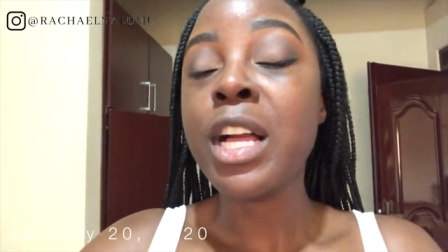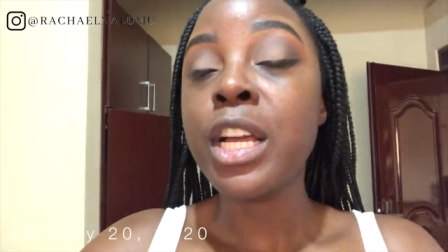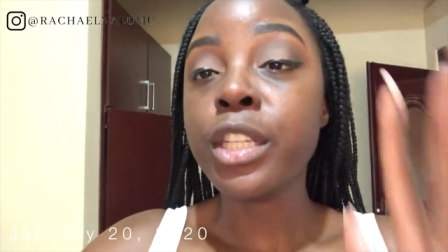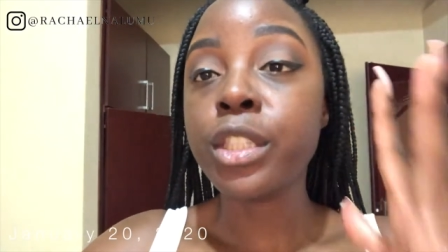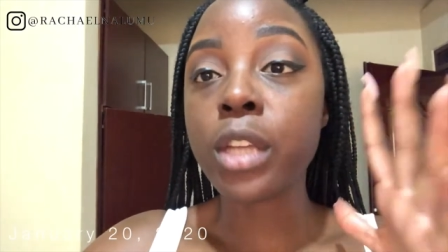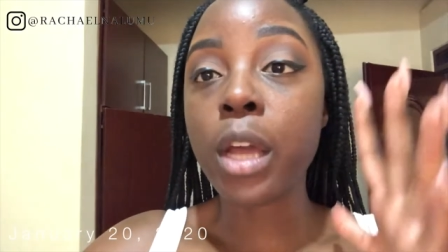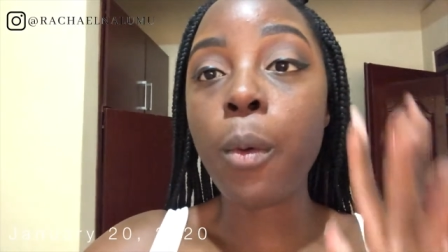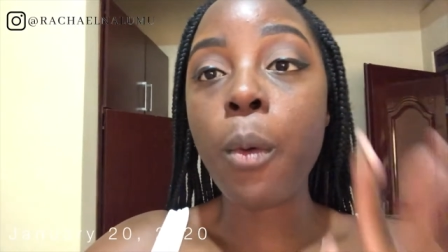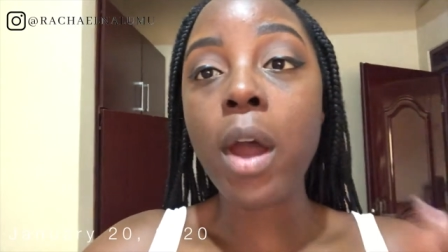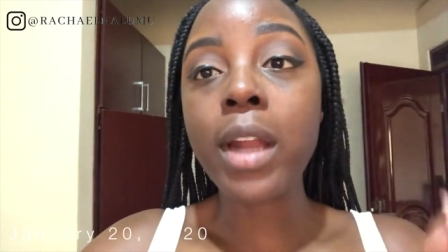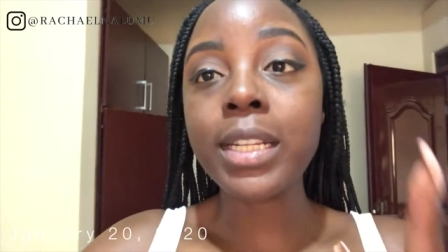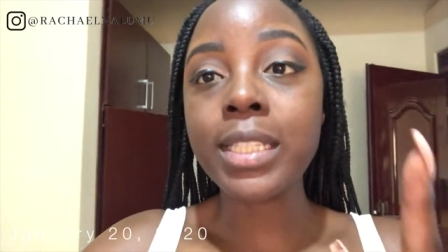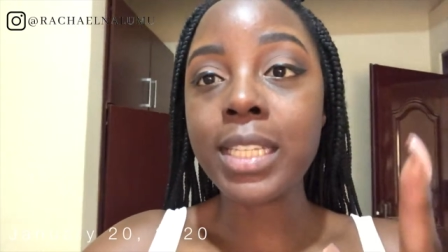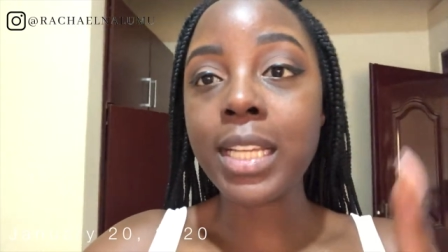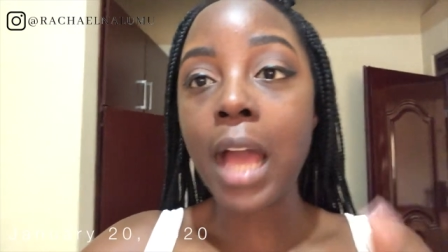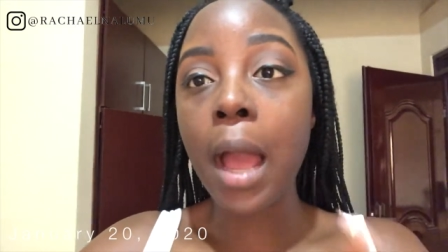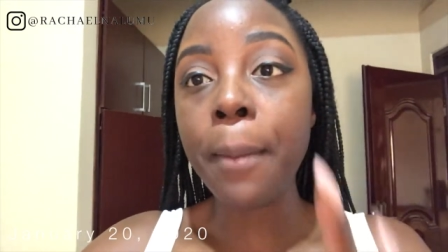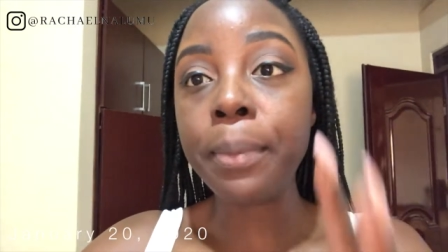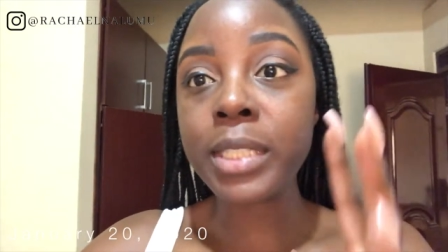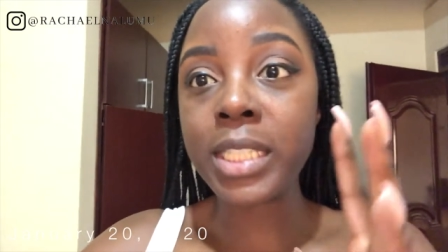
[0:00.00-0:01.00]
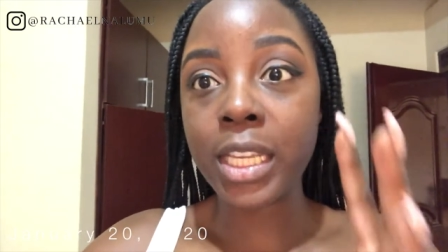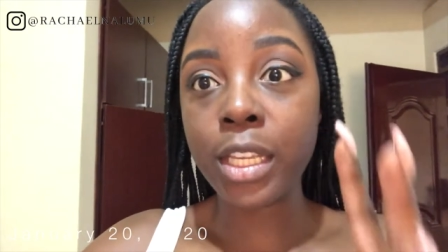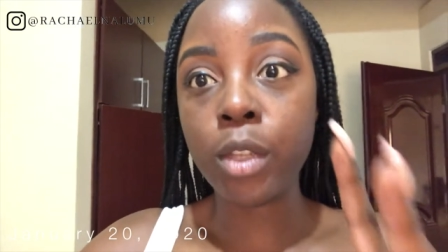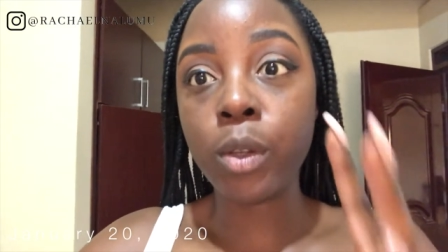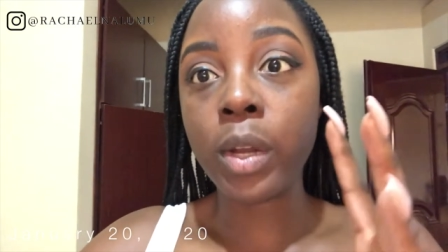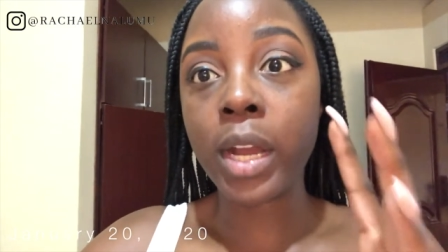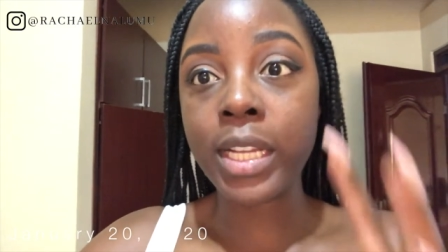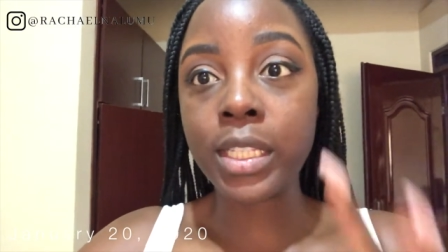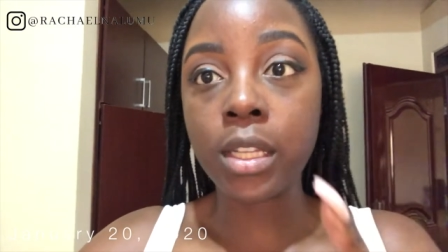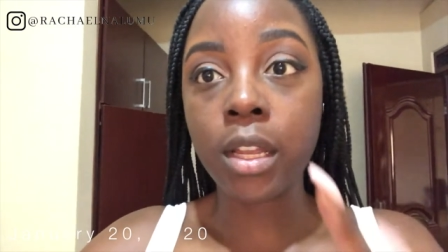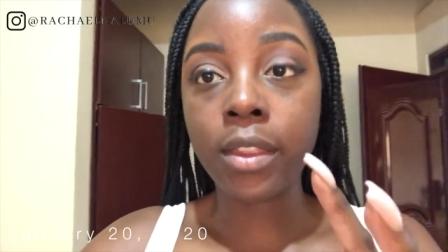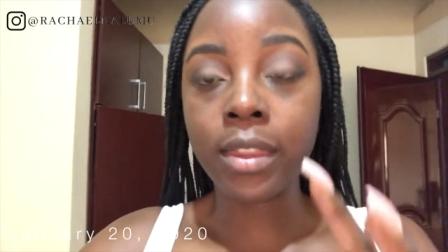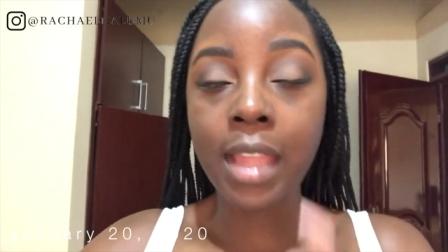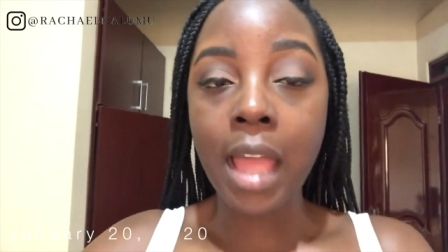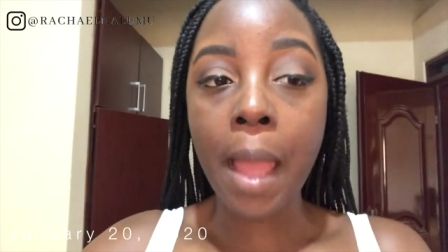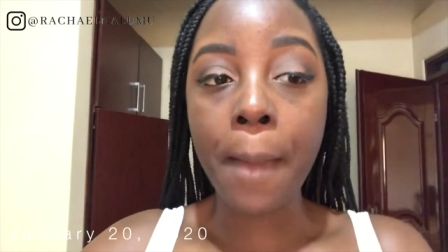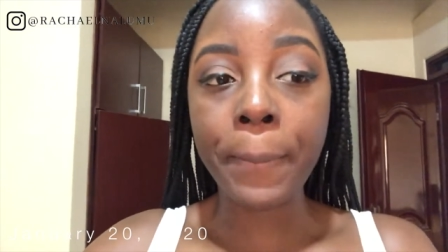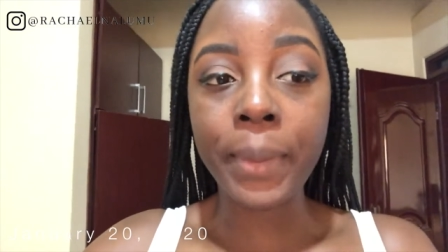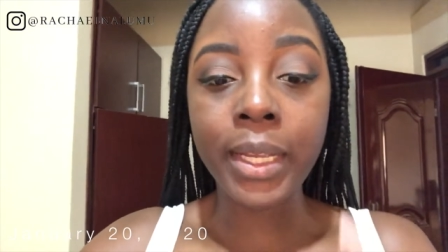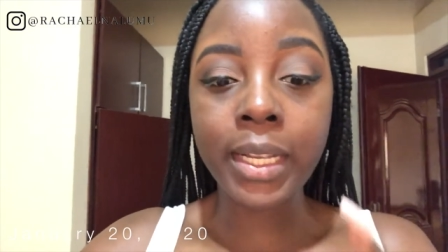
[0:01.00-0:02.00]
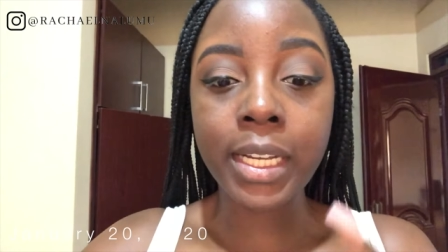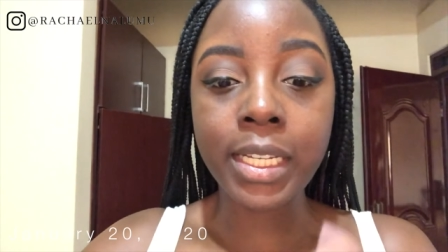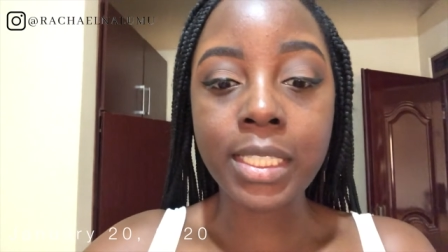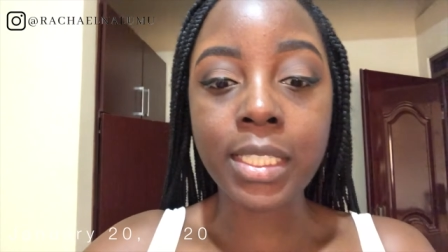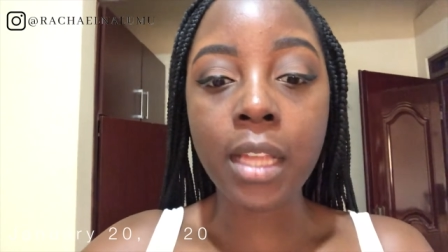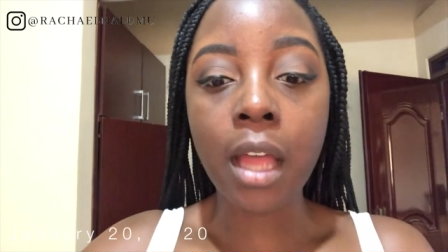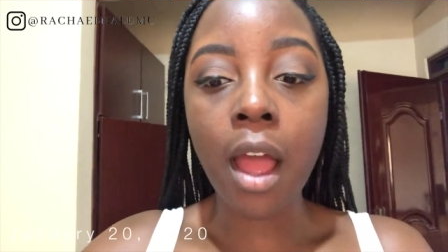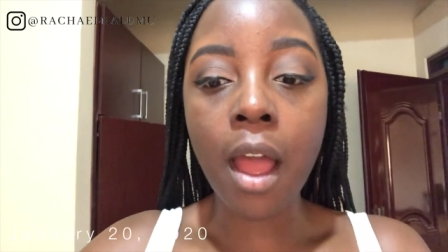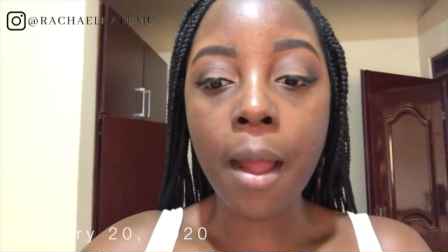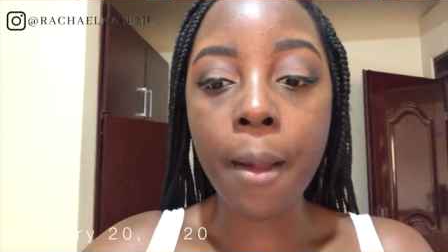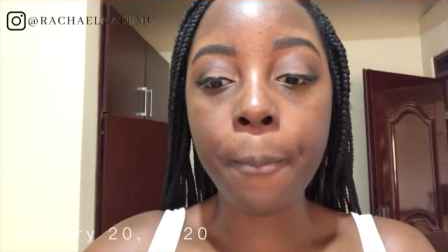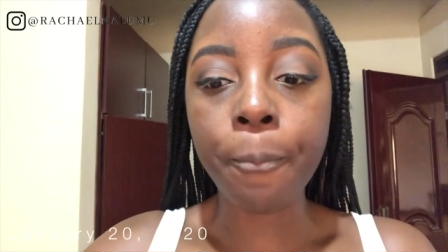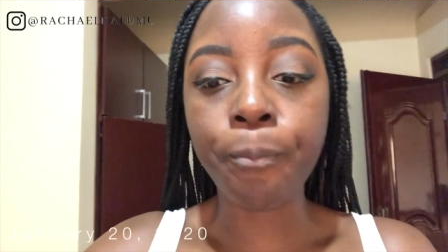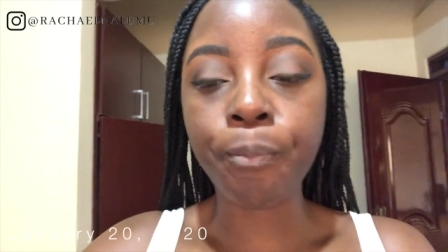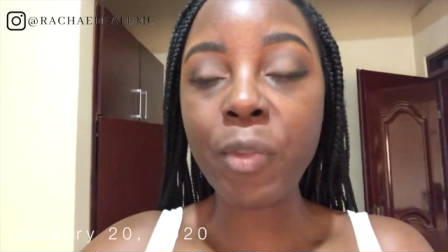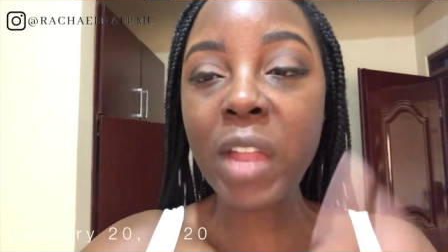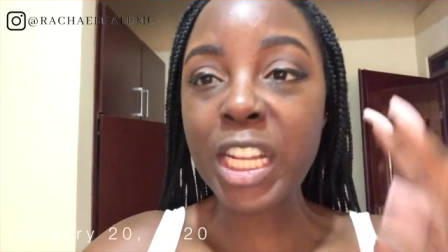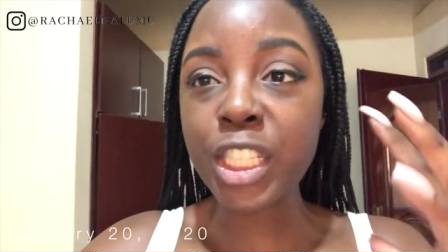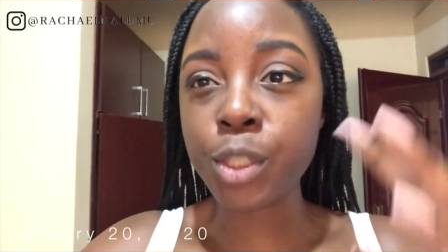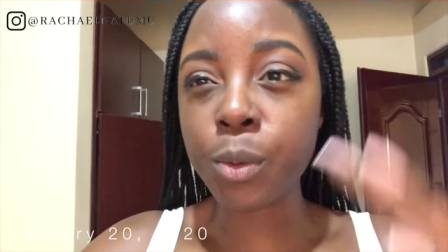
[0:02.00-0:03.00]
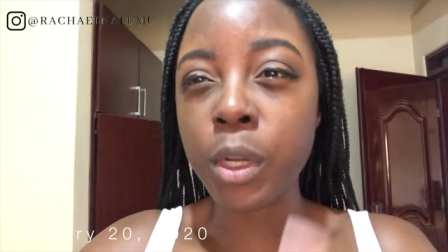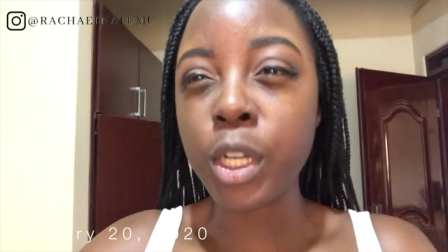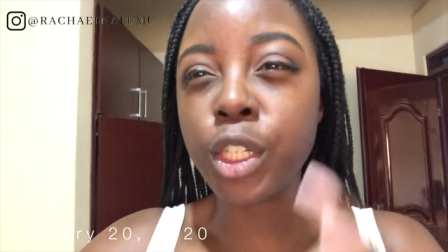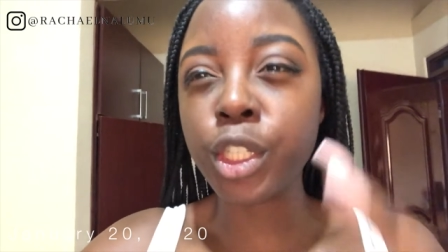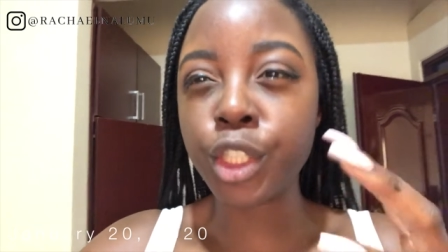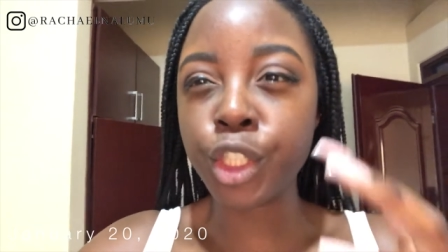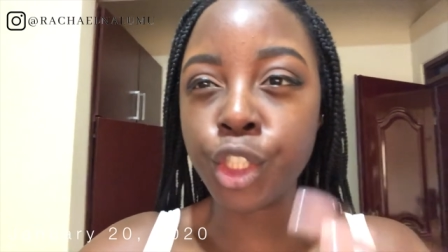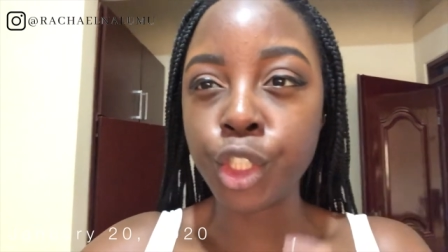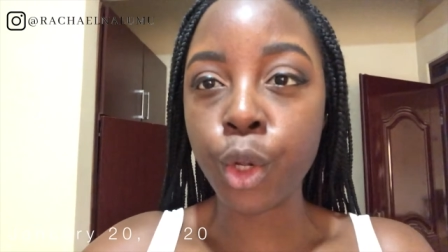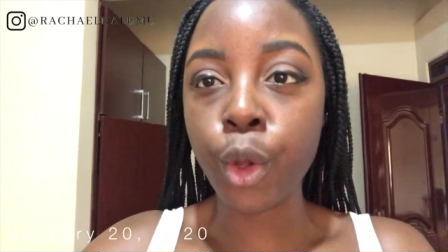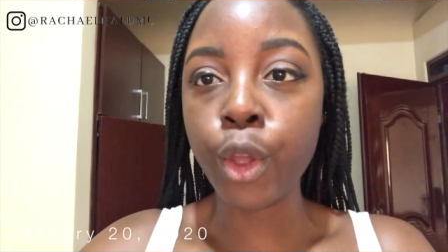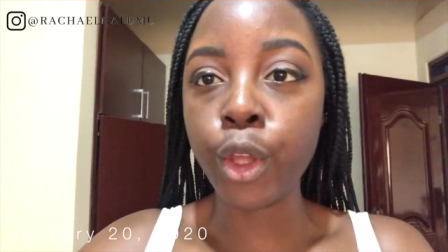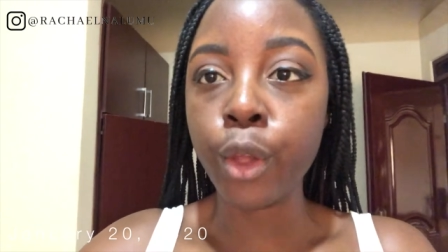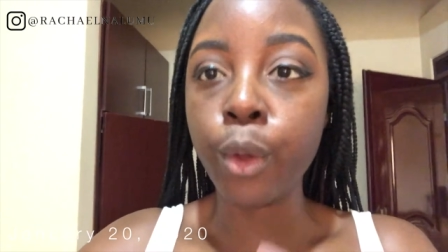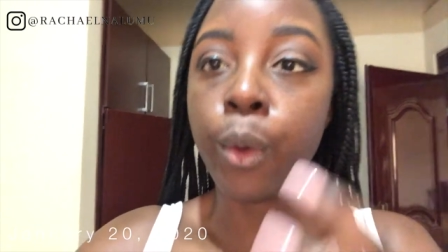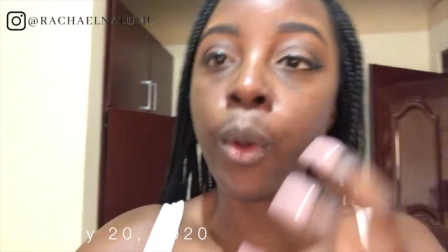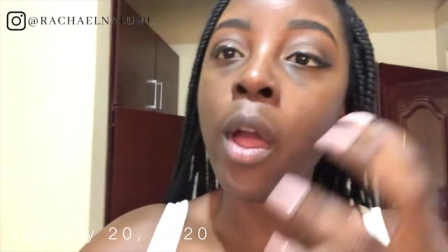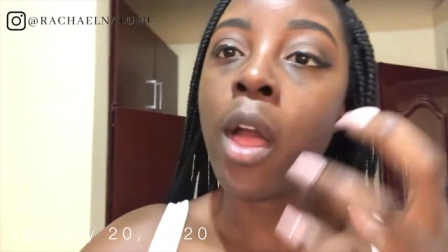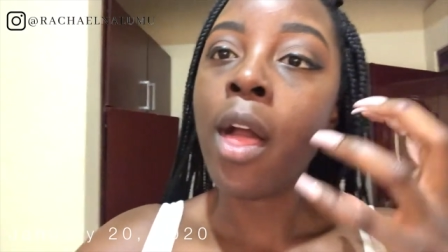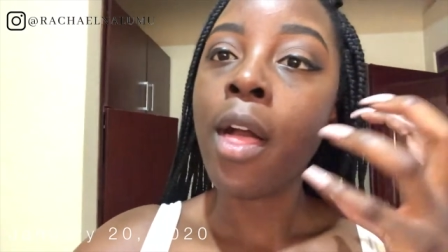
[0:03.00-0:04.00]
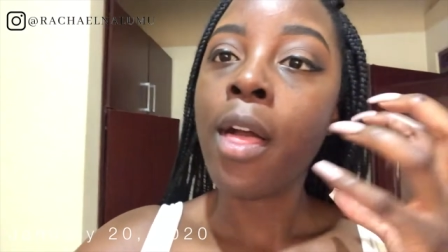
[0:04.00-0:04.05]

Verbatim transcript: So I wanted to update you guys on that because um, I just wanted to show you